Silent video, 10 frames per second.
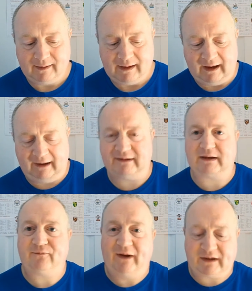He's a
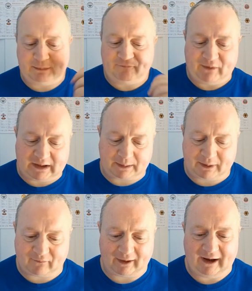defensive midfielder
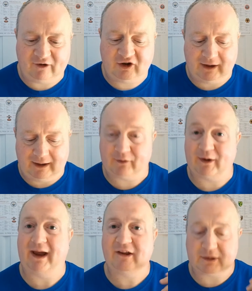playing
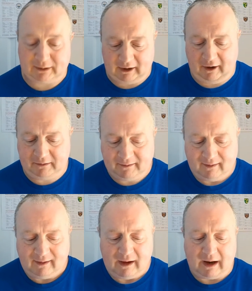for Inter Milan.
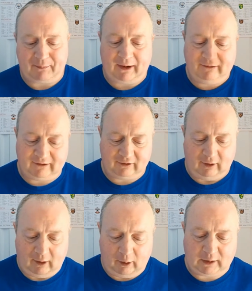Appearances
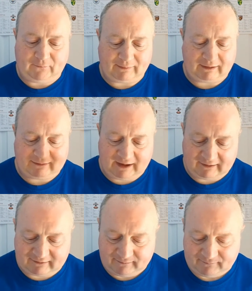
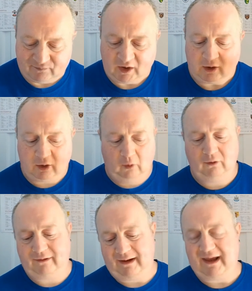156, goals